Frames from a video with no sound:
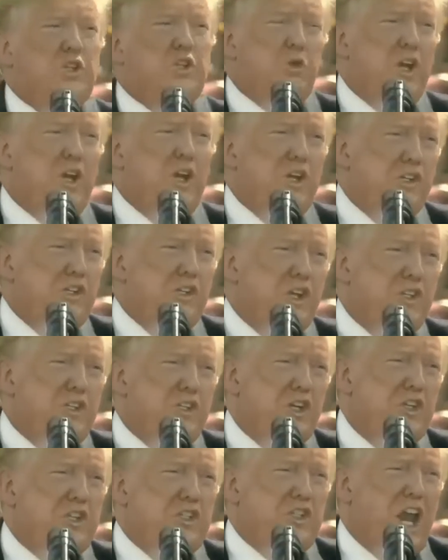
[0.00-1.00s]
reason,
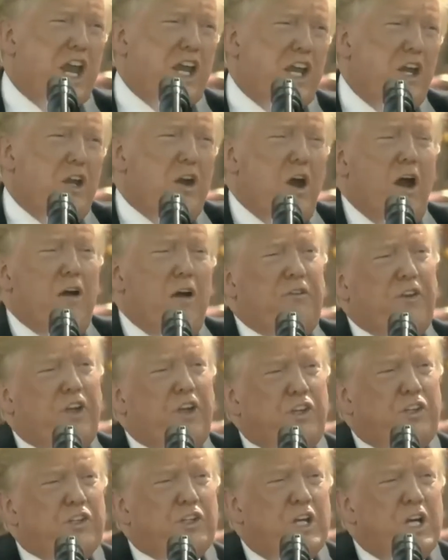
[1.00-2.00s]
since taking
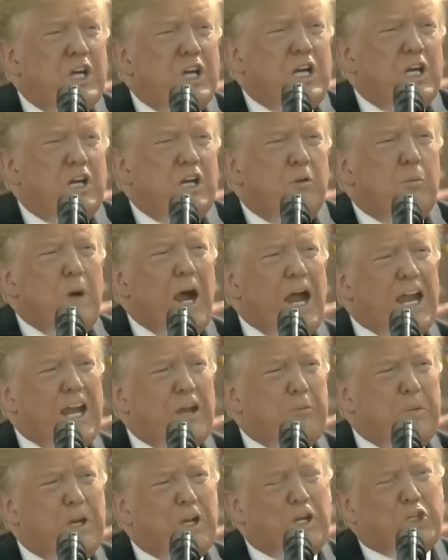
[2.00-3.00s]
office, my
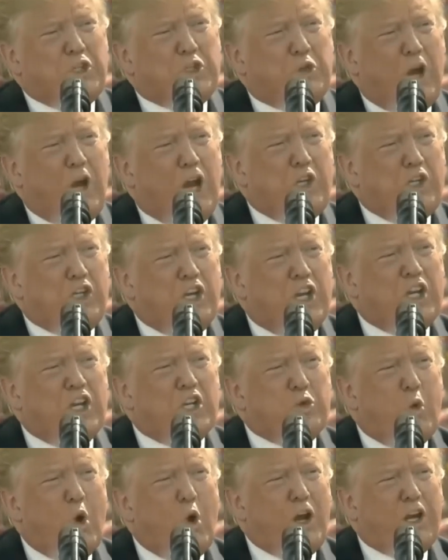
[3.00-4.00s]
administration
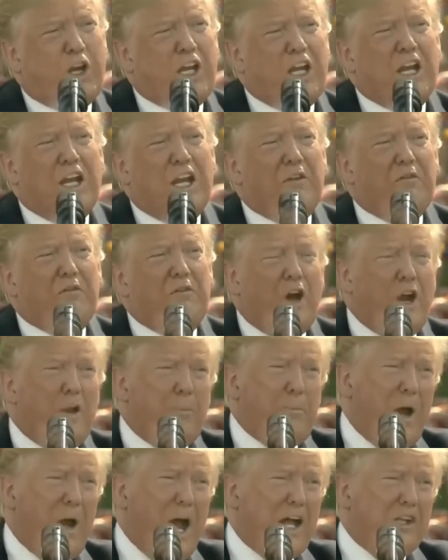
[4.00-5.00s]
is working in a very
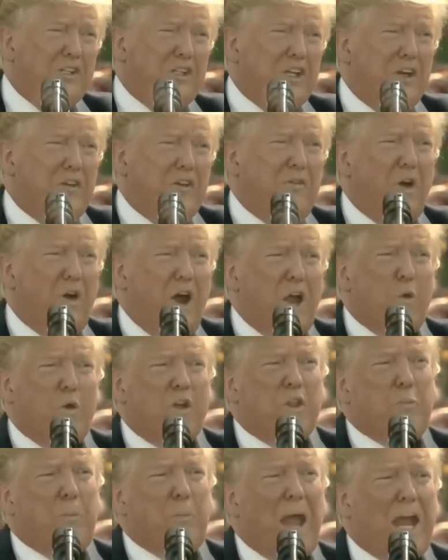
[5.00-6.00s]
positive way
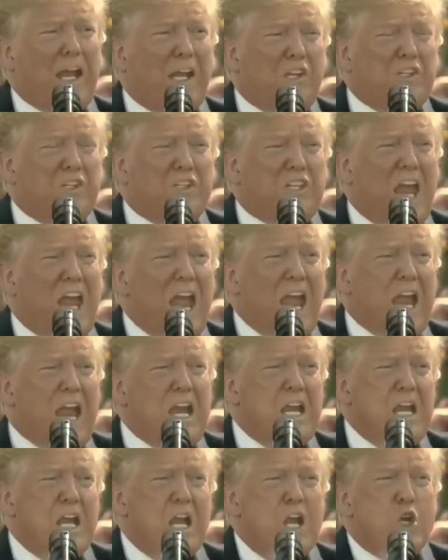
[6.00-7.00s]
with
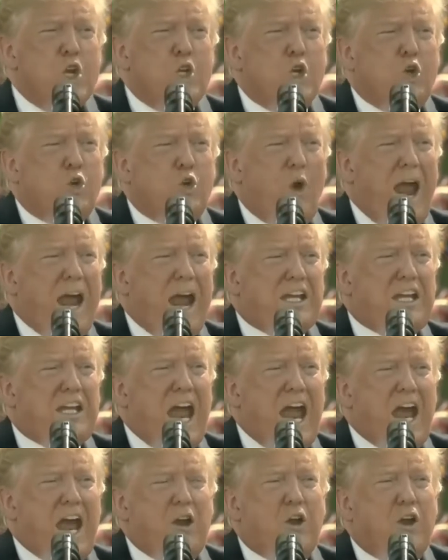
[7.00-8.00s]
Pakistan to crack
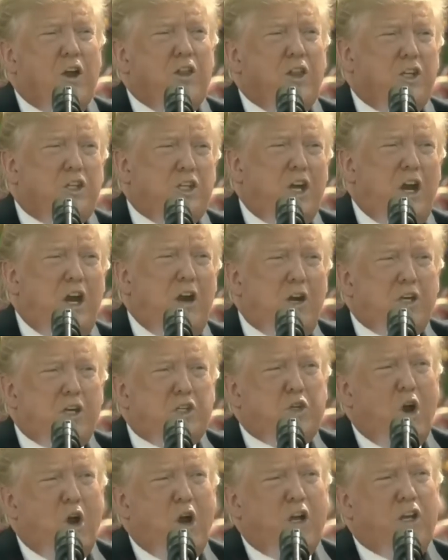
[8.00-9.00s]
down on the
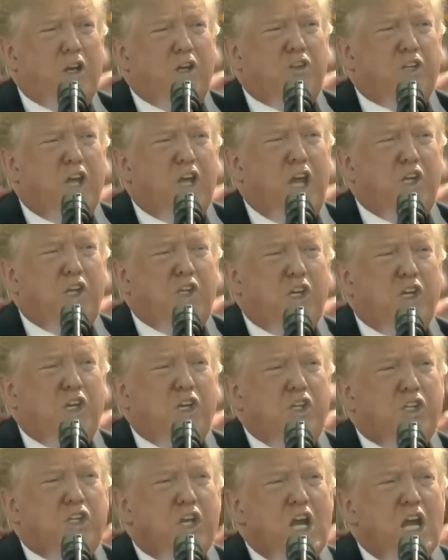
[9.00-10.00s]
terrorist
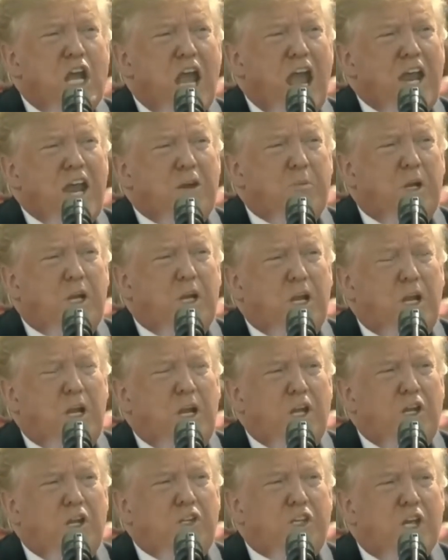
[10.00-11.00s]
organizations and
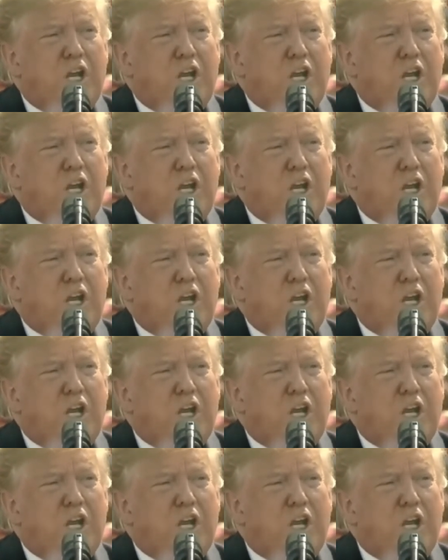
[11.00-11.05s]
militants